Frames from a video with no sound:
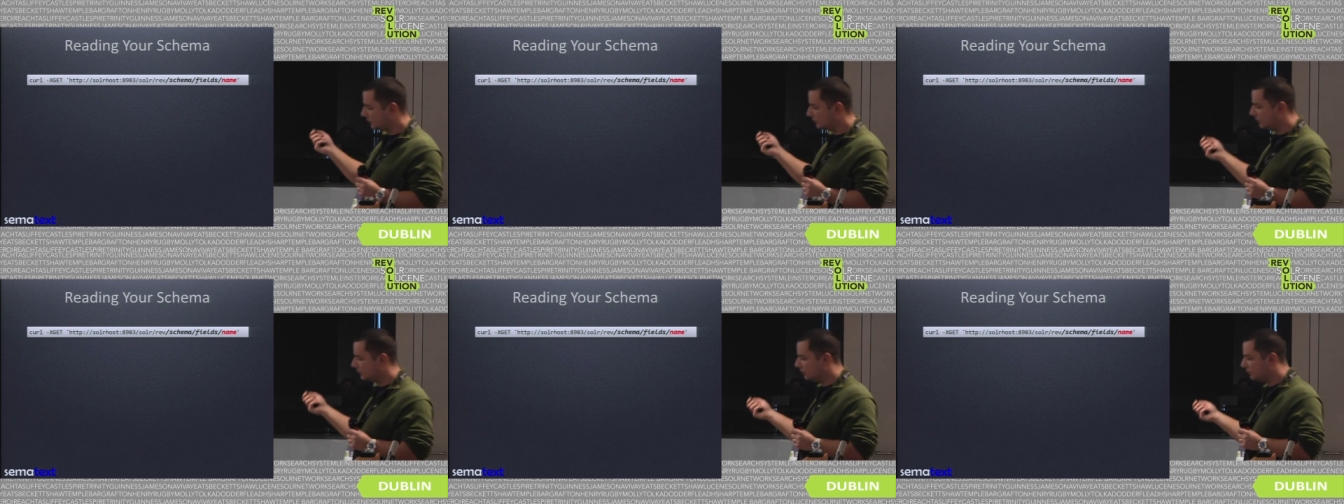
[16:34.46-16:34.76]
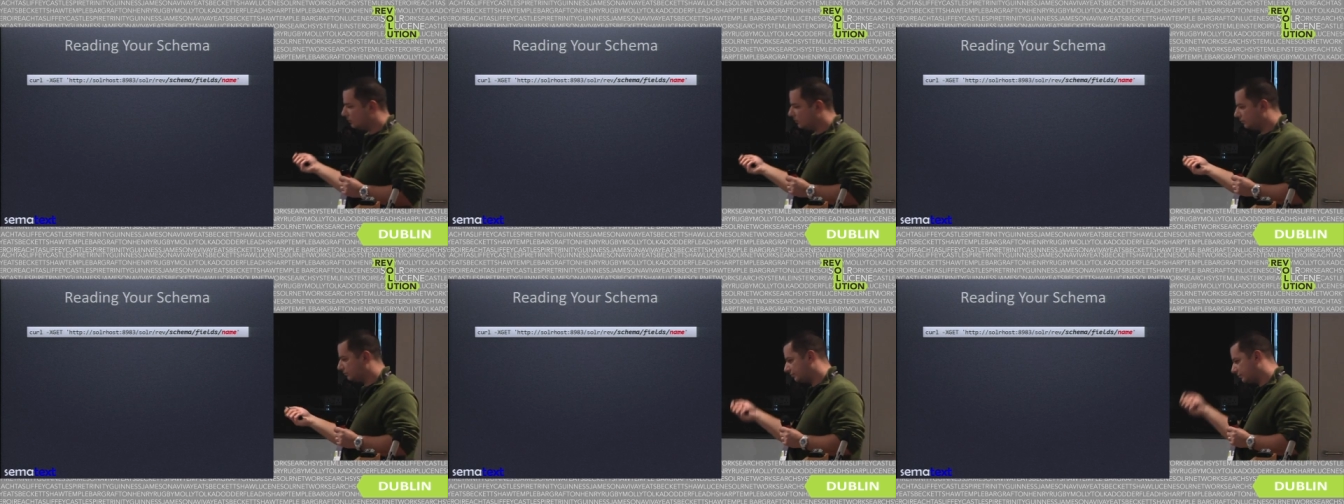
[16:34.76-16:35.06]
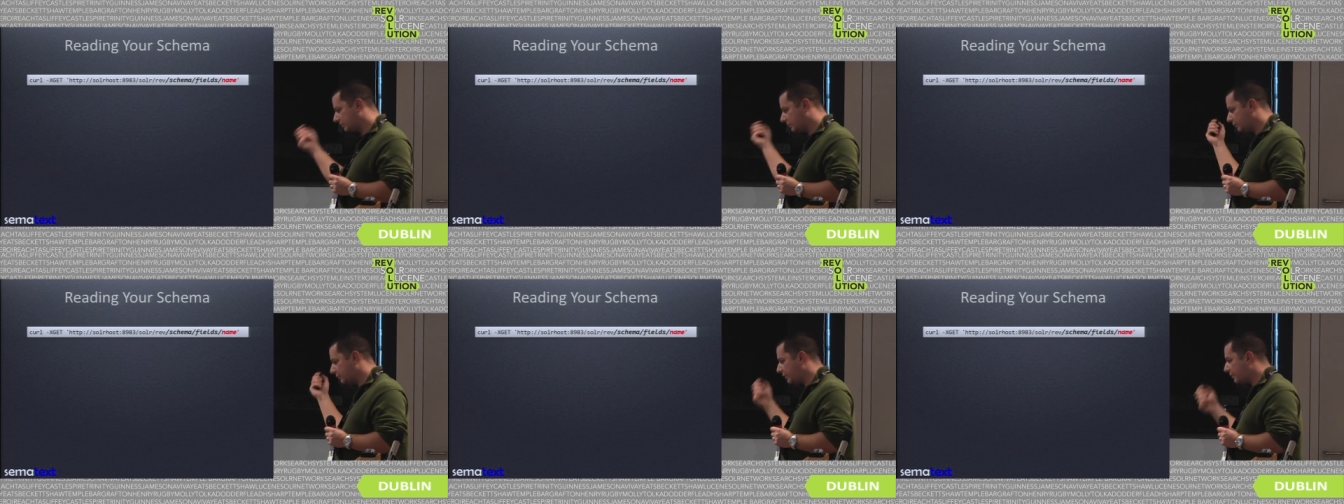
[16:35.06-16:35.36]

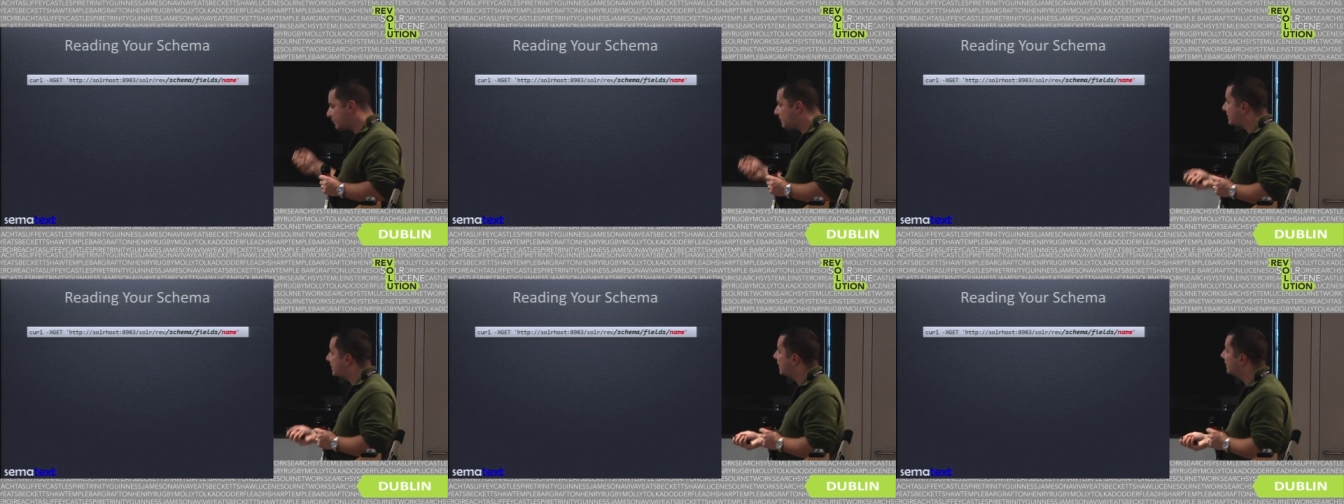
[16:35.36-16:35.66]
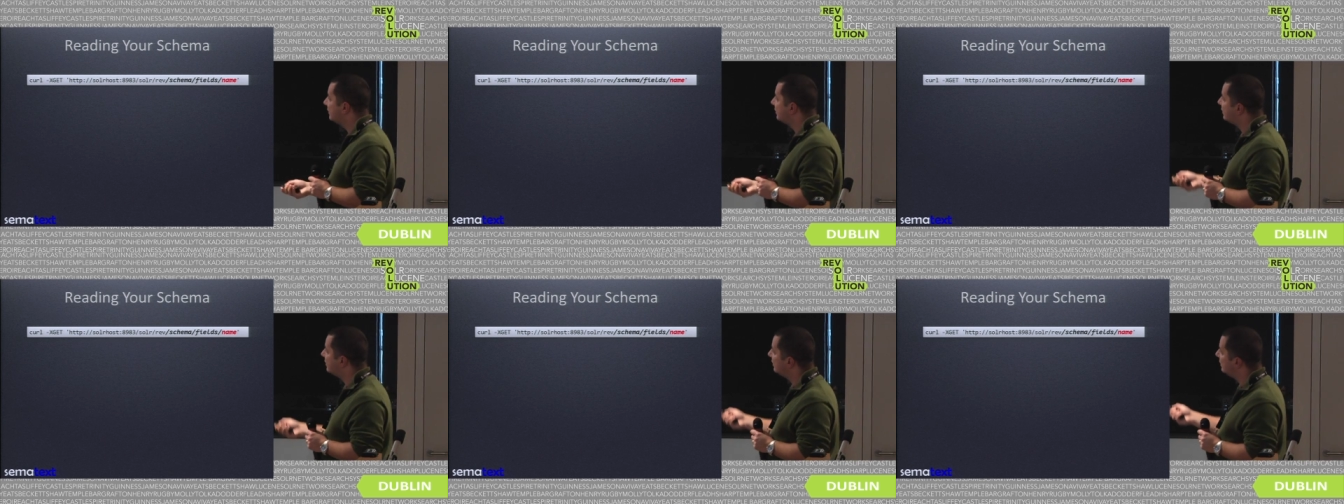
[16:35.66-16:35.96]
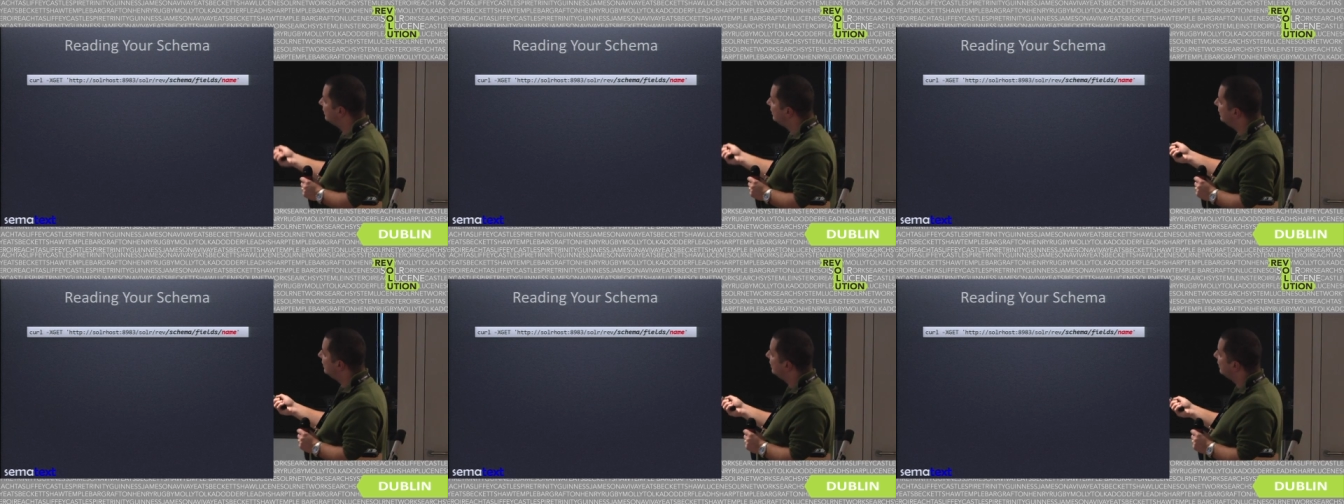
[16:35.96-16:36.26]
uh request handler.
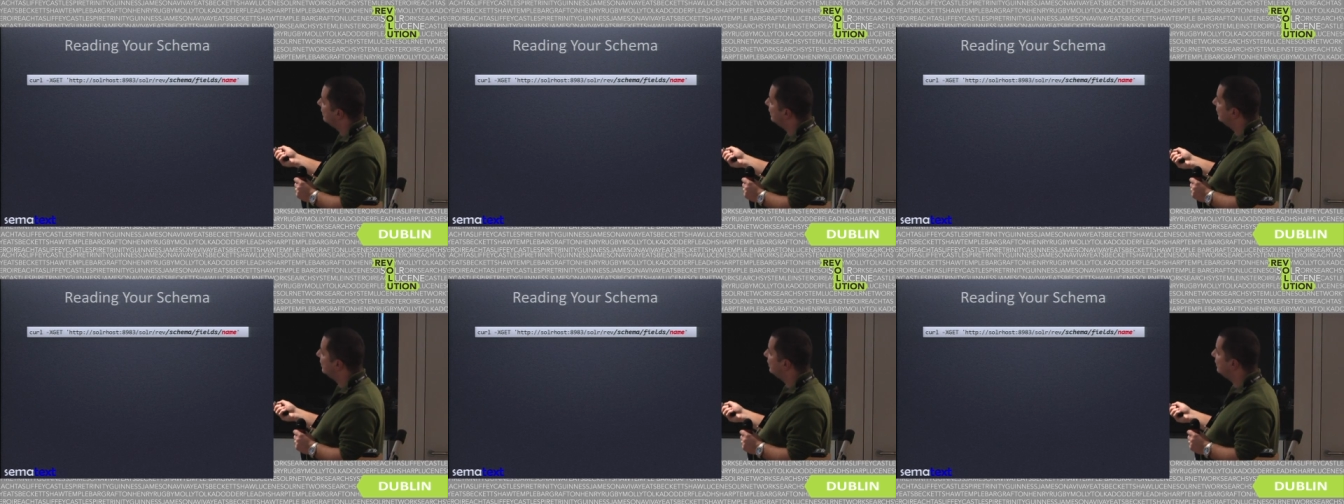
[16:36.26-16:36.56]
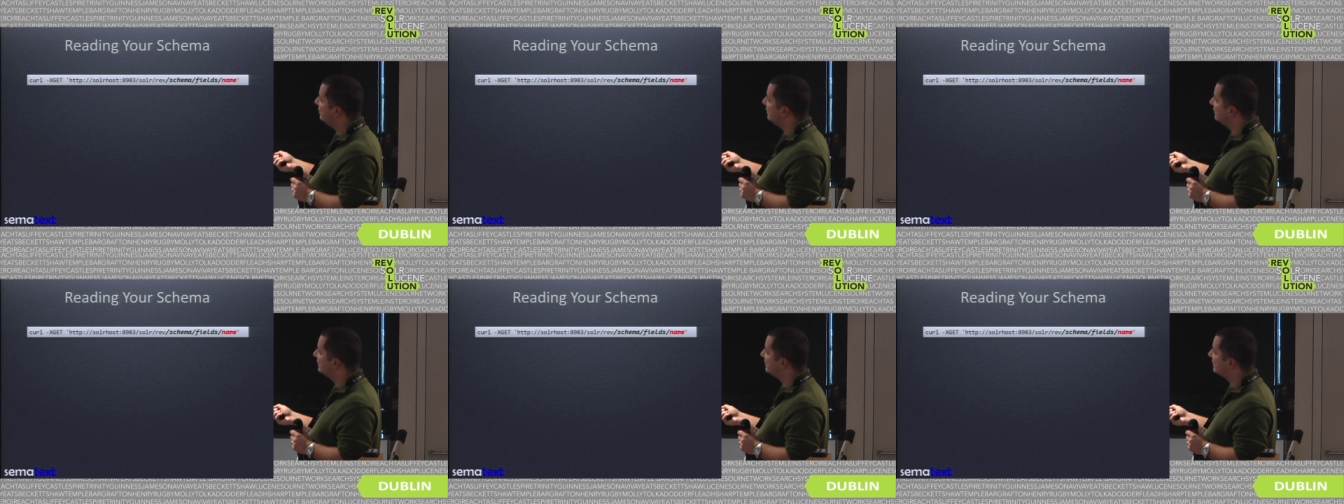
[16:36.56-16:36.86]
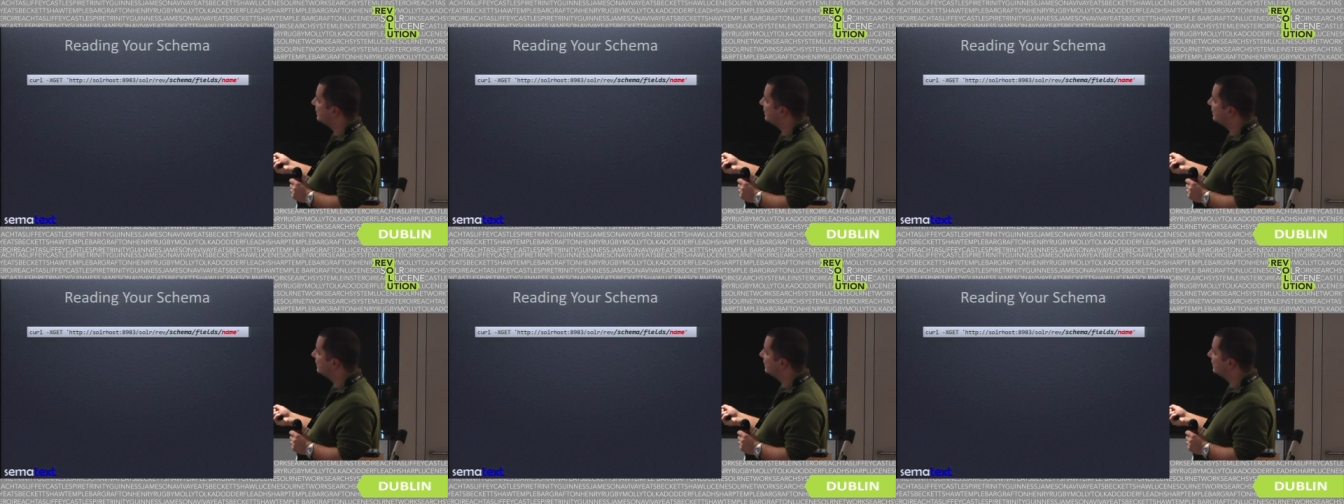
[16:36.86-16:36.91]
Uh, in,